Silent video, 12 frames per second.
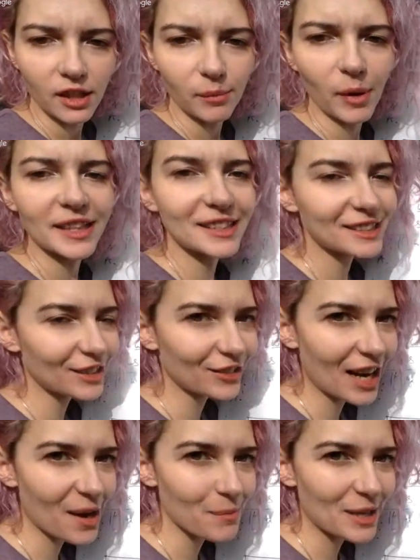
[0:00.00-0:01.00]

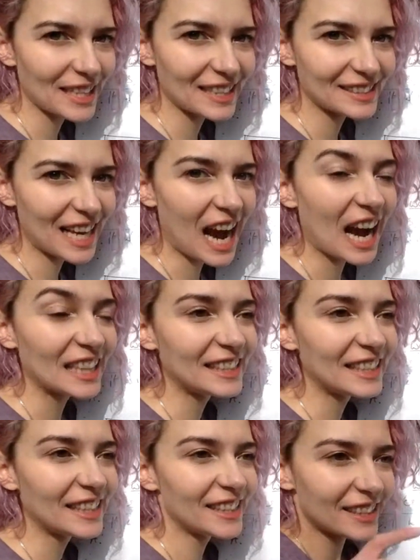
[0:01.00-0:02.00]
Instagram is
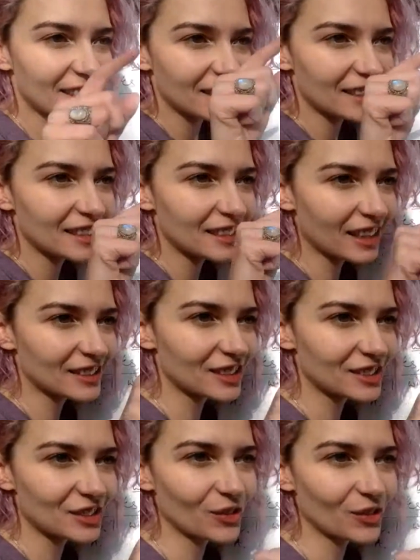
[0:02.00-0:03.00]

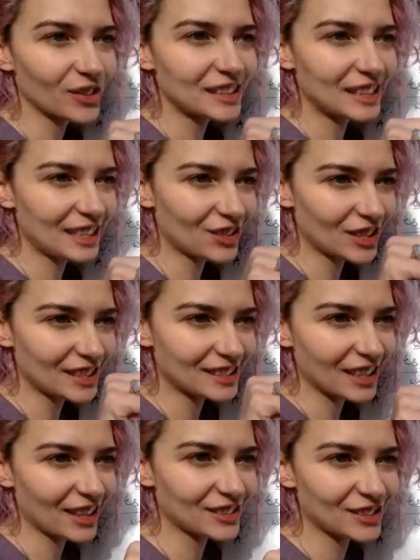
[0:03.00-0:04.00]

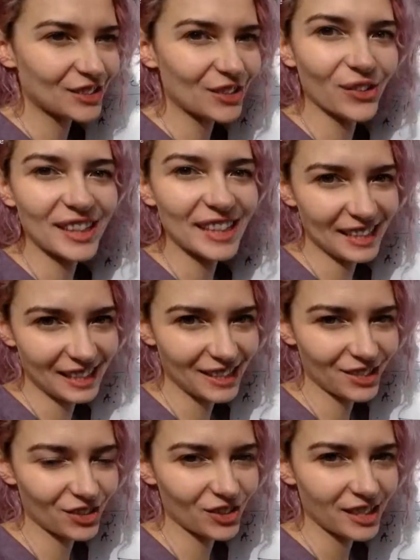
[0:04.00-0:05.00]

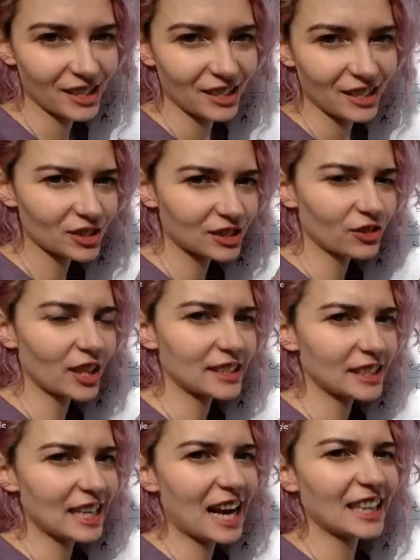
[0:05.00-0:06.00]
Anya_teaches_English. Just
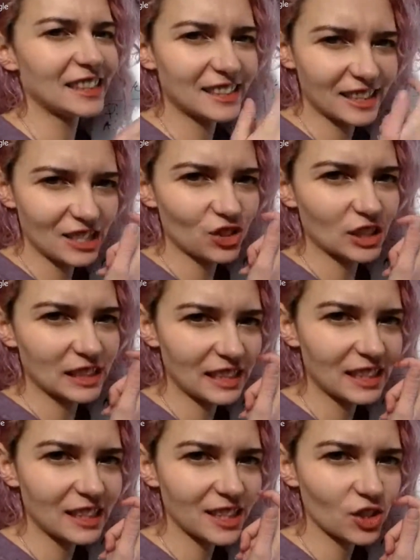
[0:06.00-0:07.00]
write in Anya Teaches
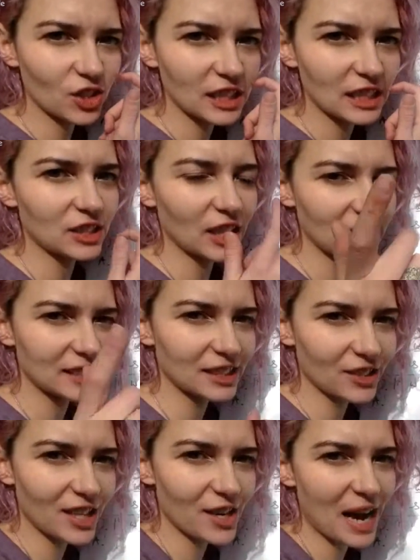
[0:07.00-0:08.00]
English into
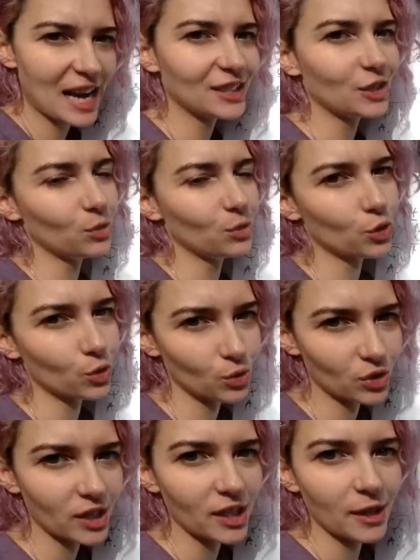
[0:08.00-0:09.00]
Instagram and you
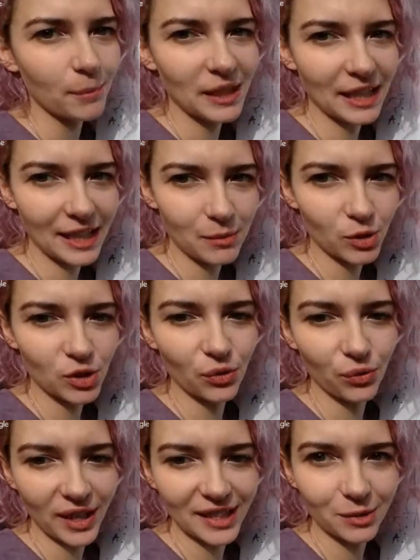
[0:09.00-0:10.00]
should be able to
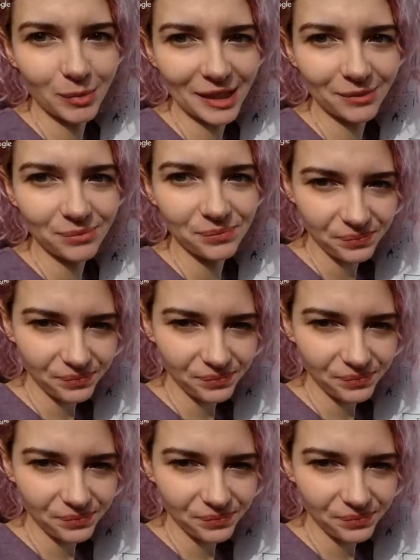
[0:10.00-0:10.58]
find me.